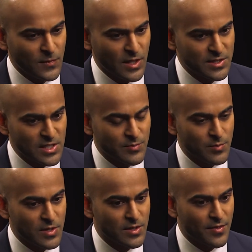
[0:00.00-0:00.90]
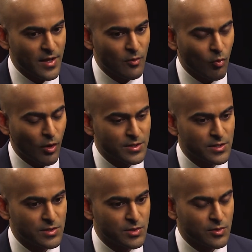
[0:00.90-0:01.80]
it seemed to be that they
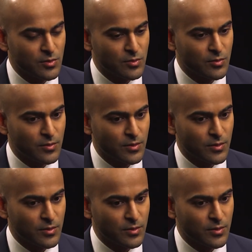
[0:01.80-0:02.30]
wanted to